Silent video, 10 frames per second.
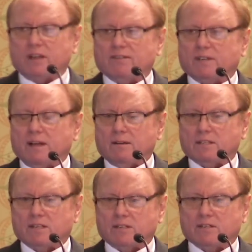such
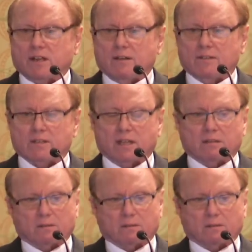stuff and say,